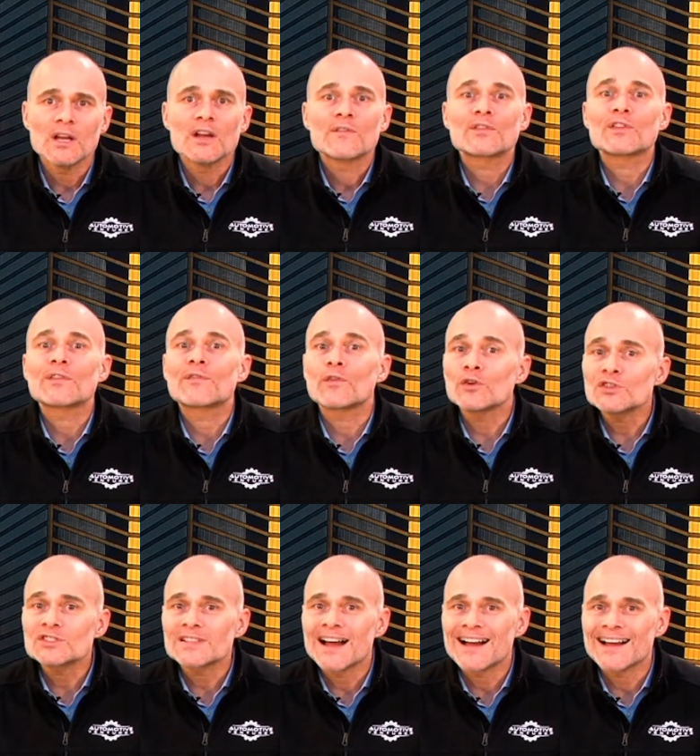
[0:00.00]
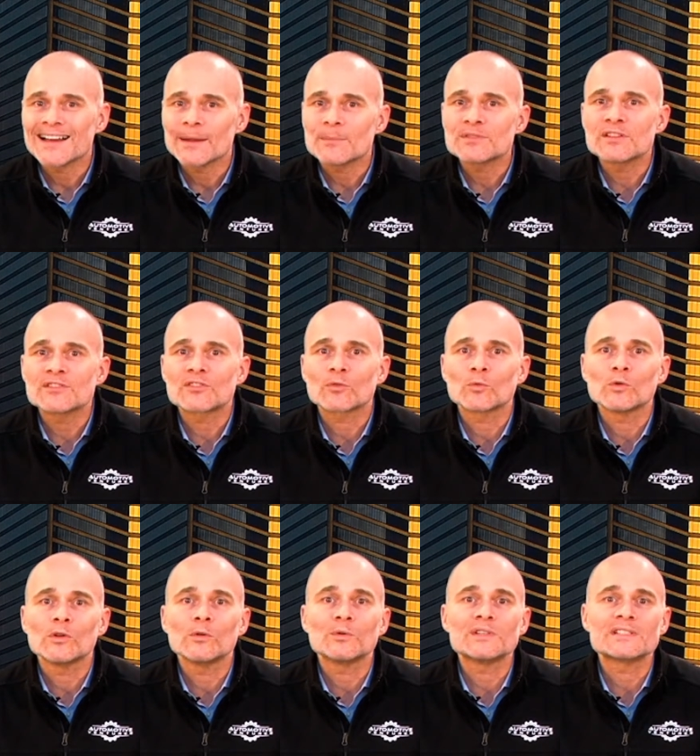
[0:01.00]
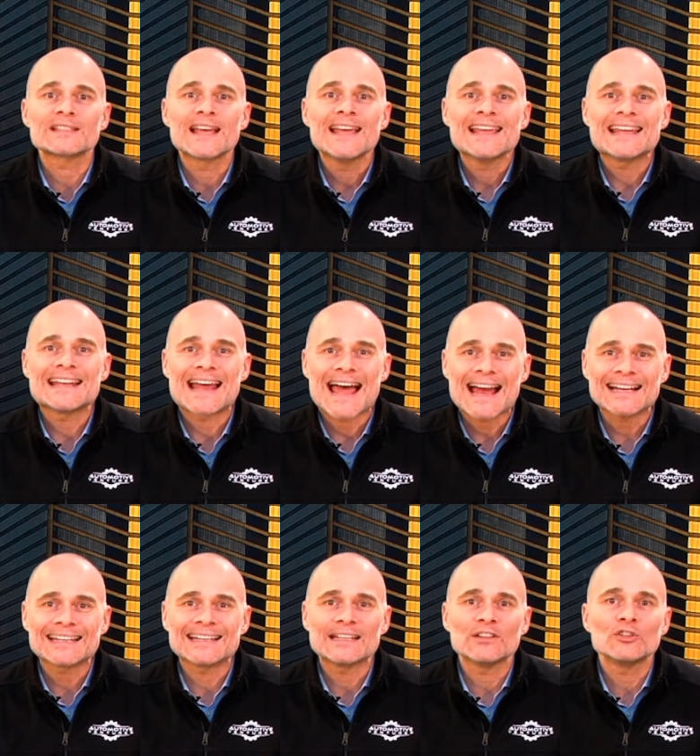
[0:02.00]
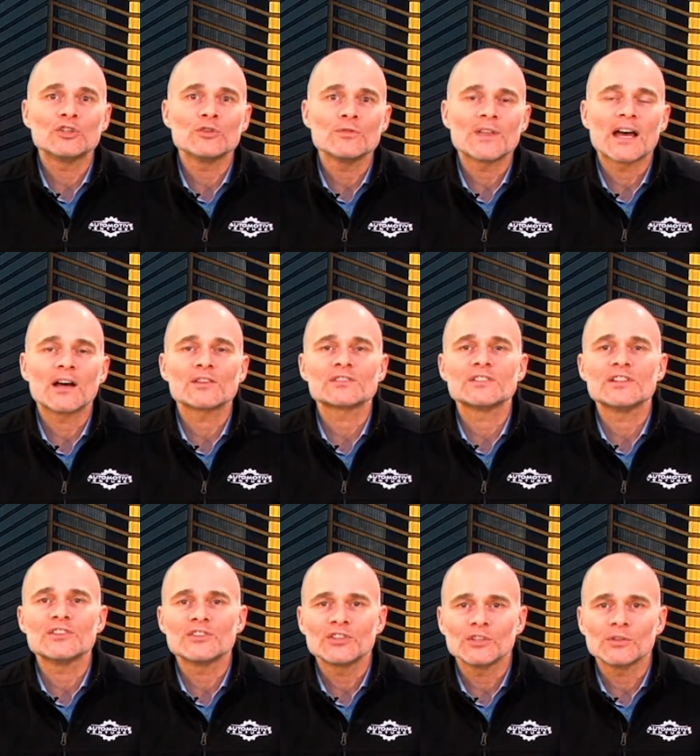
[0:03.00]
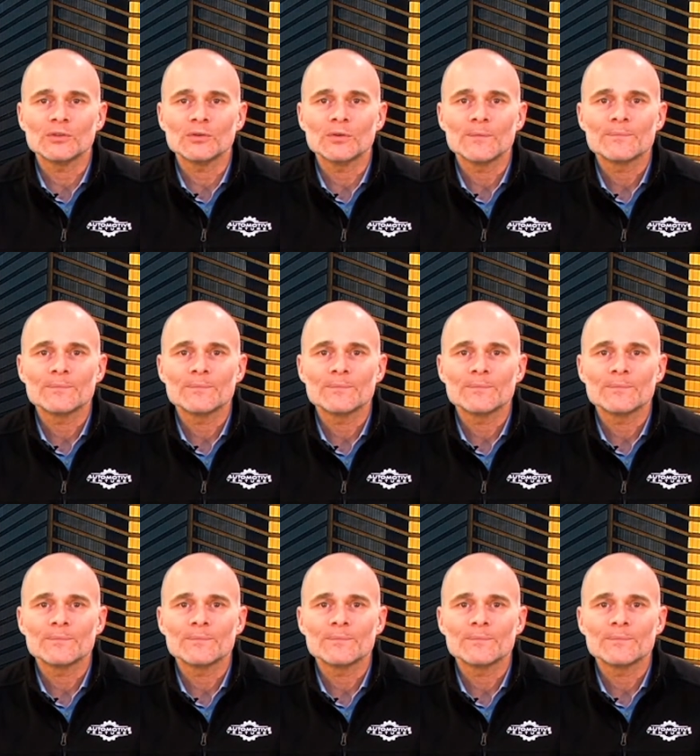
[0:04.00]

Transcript: for the first time since the rule was enacted in 2002.